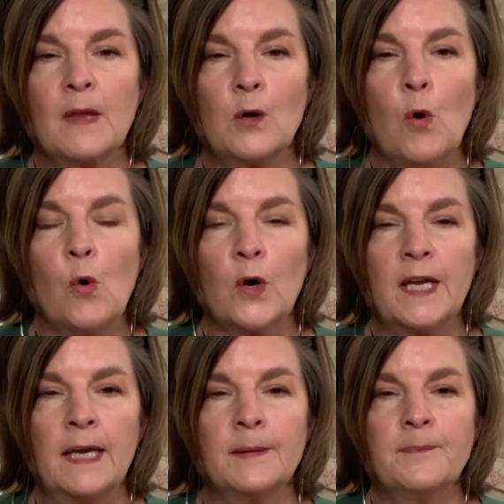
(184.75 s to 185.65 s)

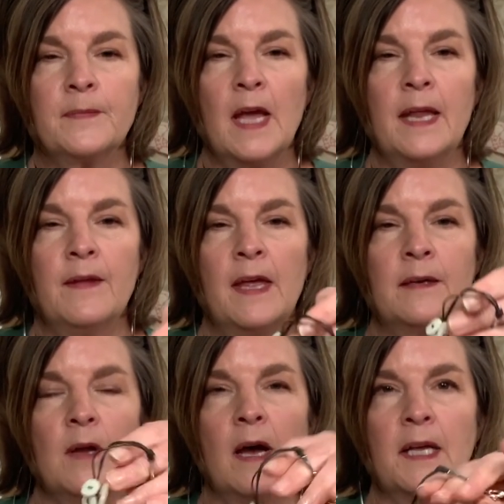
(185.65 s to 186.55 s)
cording, and
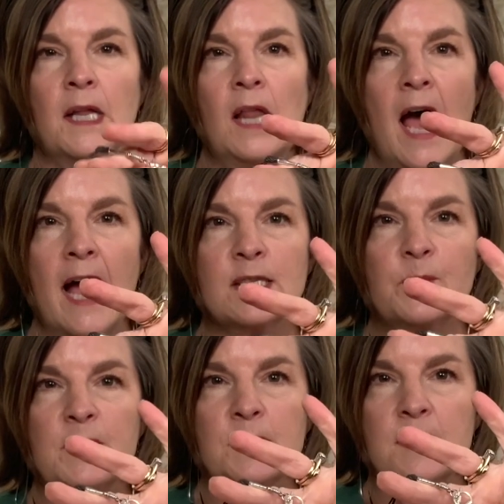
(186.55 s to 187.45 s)
then a clasp
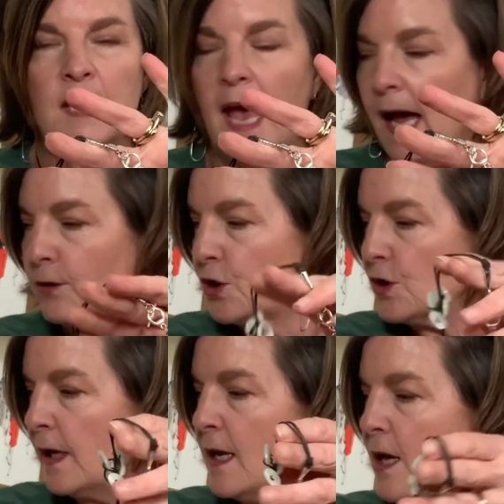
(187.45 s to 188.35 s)
is attached.
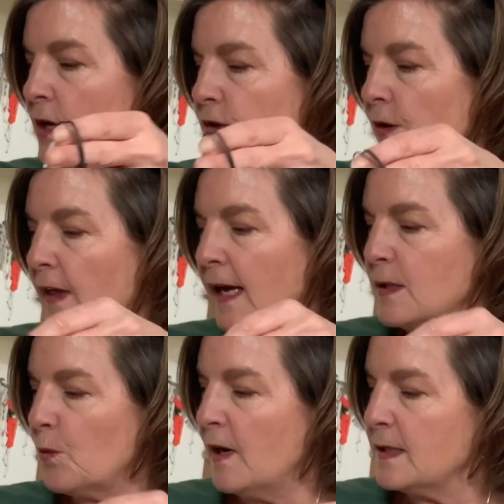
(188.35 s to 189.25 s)
So that's
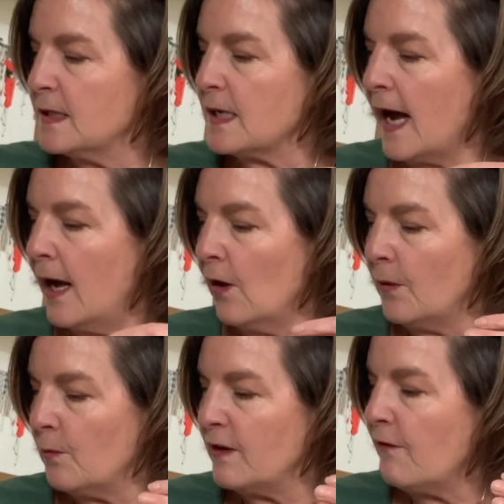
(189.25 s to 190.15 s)
one style.
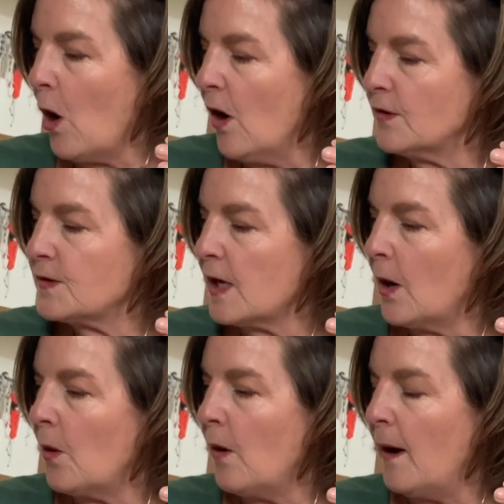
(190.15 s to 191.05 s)
We've
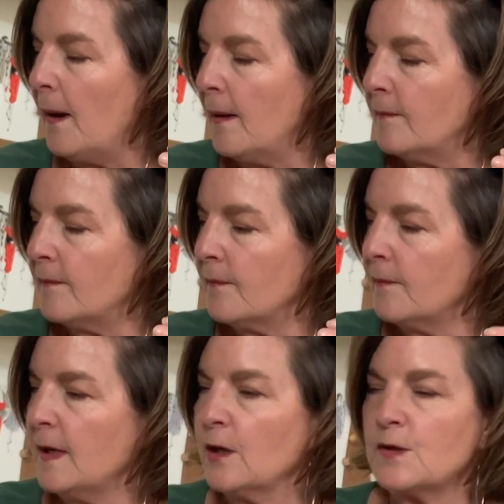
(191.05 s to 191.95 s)
also,
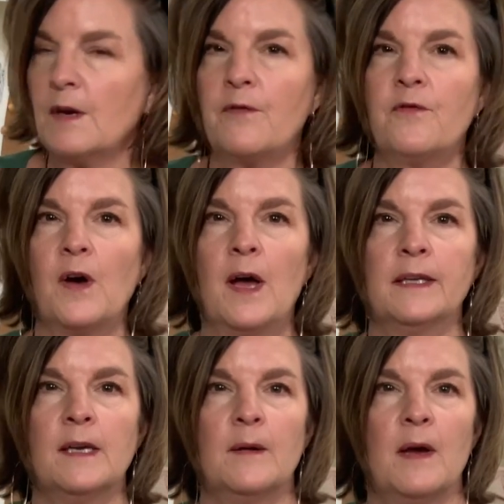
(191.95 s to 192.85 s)
here's a
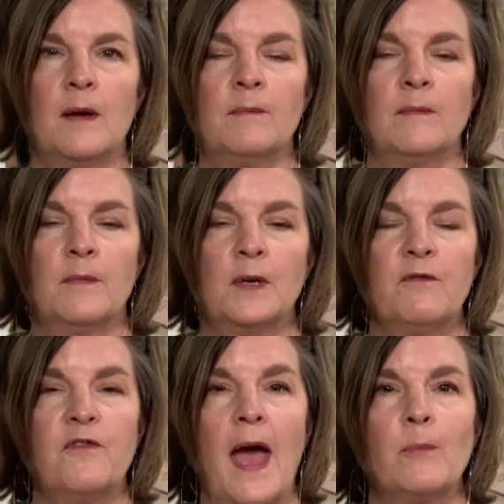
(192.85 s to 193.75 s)
fun
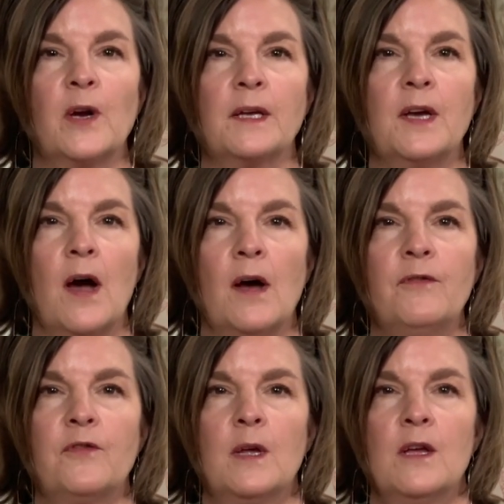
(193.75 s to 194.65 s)
fabric cuff.
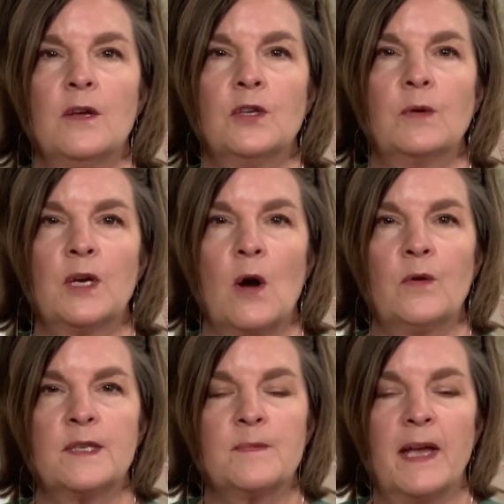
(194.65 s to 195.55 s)
You can
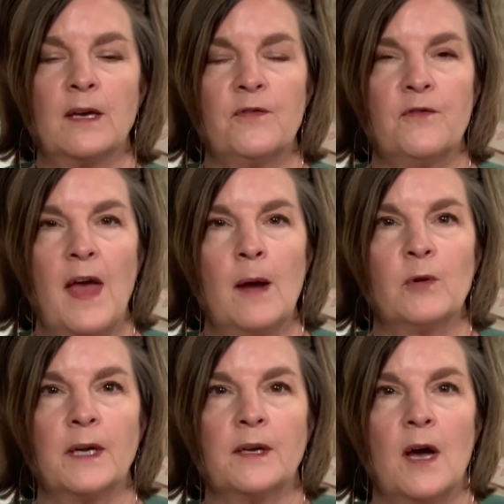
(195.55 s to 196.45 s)
always make a
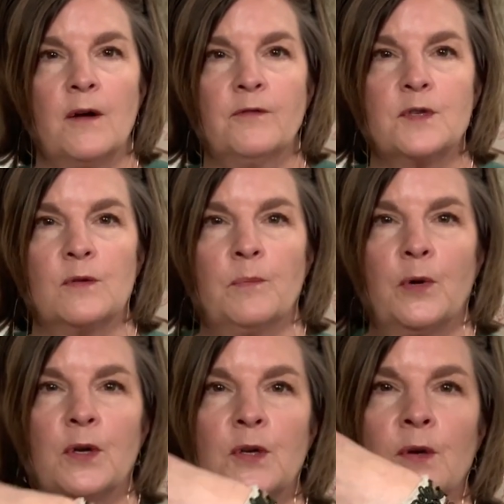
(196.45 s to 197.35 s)
fabric cuff to
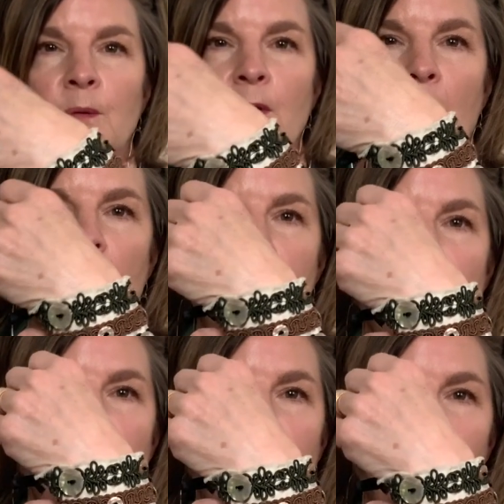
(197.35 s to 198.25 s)
put your
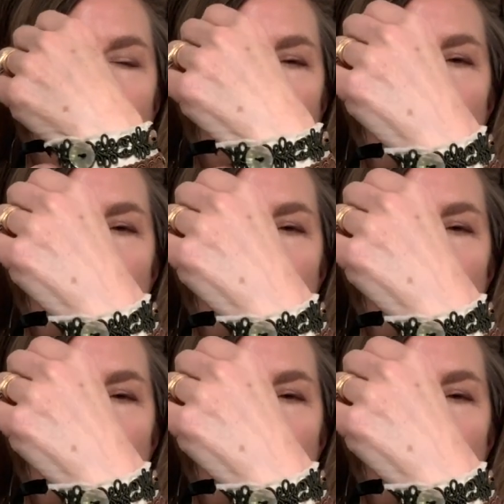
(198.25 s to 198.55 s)
mother of pearl